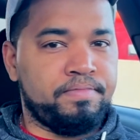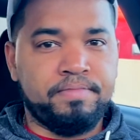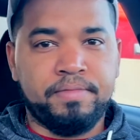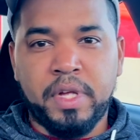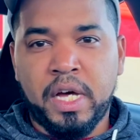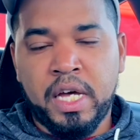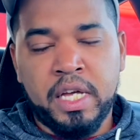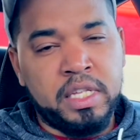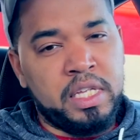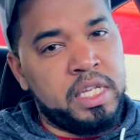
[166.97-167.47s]

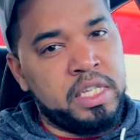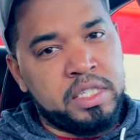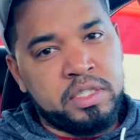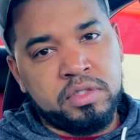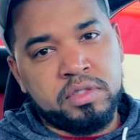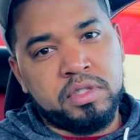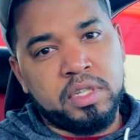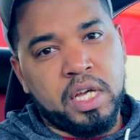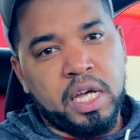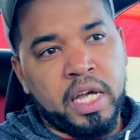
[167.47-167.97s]
it
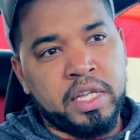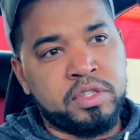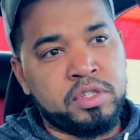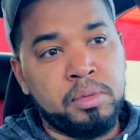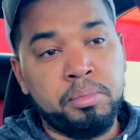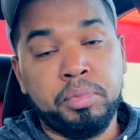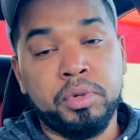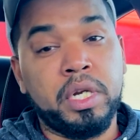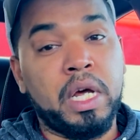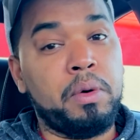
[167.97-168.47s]
just, at
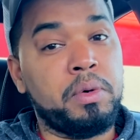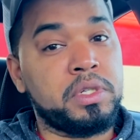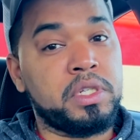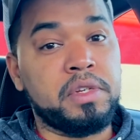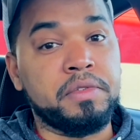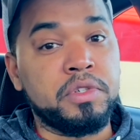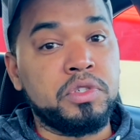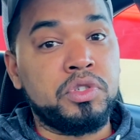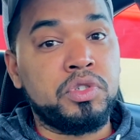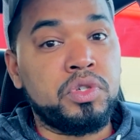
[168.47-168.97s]
some point I wasn't
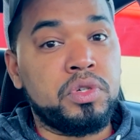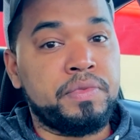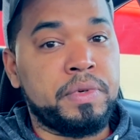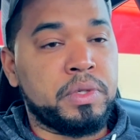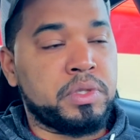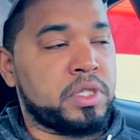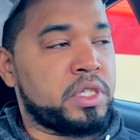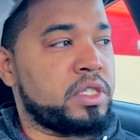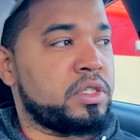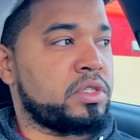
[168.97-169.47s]
even sure if I
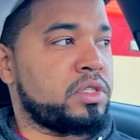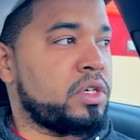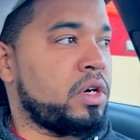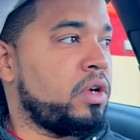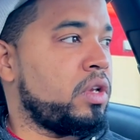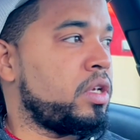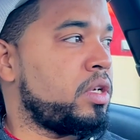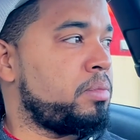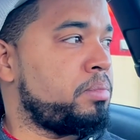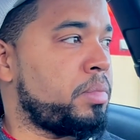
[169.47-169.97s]
was gonna
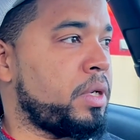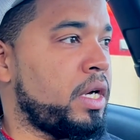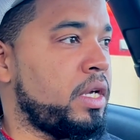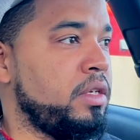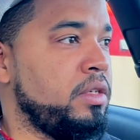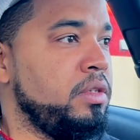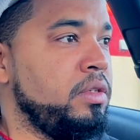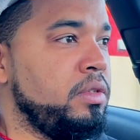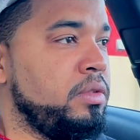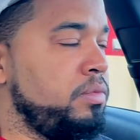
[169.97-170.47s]
install it. But
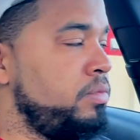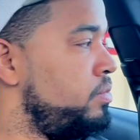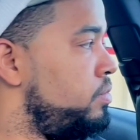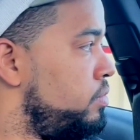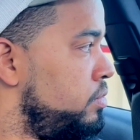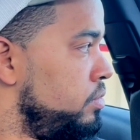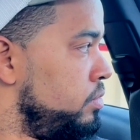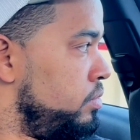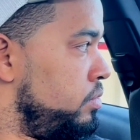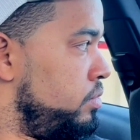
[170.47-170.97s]

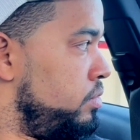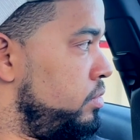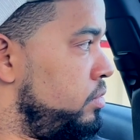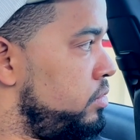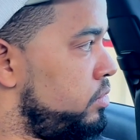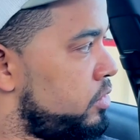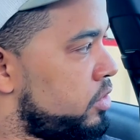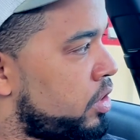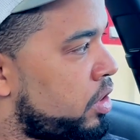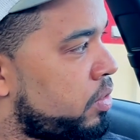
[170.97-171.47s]

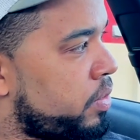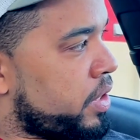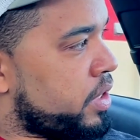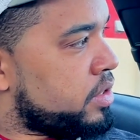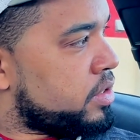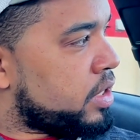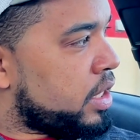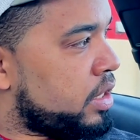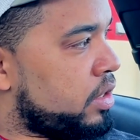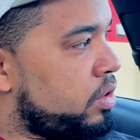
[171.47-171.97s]
oh, what
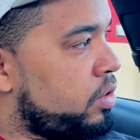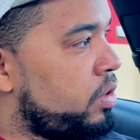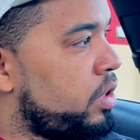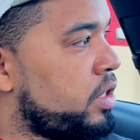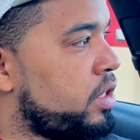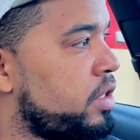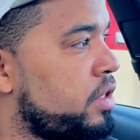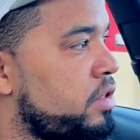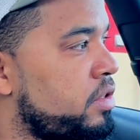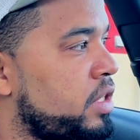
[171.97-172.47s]
is that? Oh,
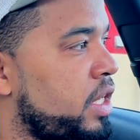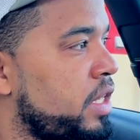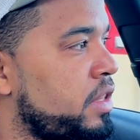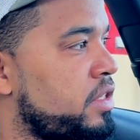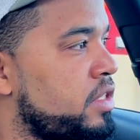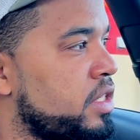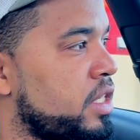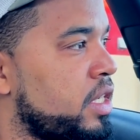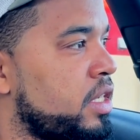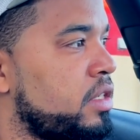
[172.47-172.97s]
another
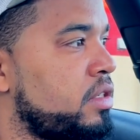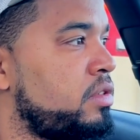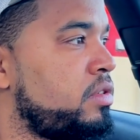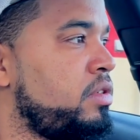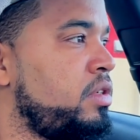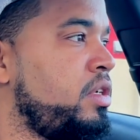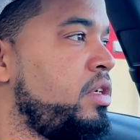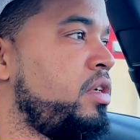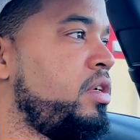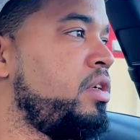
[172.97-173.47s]
9thGen.
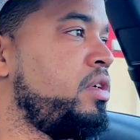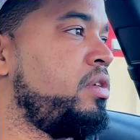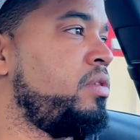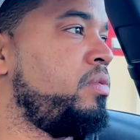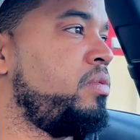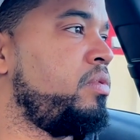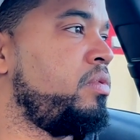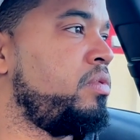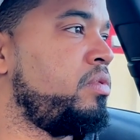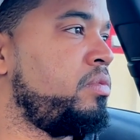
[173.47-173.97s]
Oh,
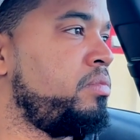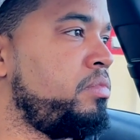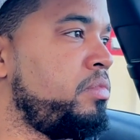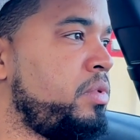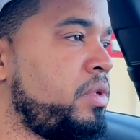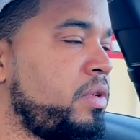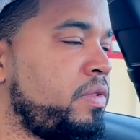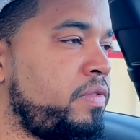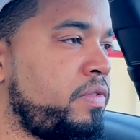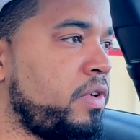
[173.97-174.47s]

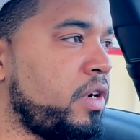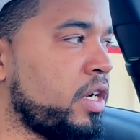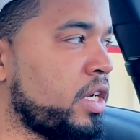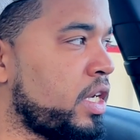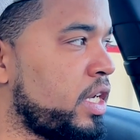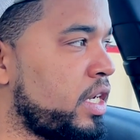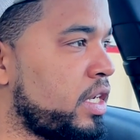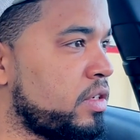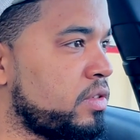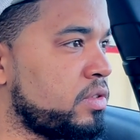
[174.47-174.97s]
with a fart
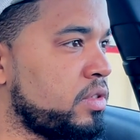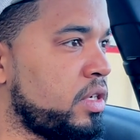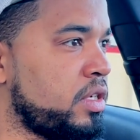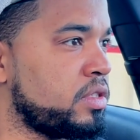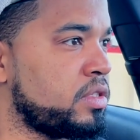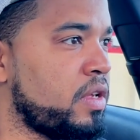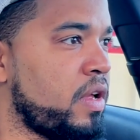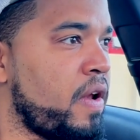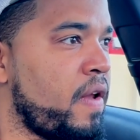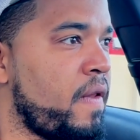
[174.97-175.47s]
can exhaust.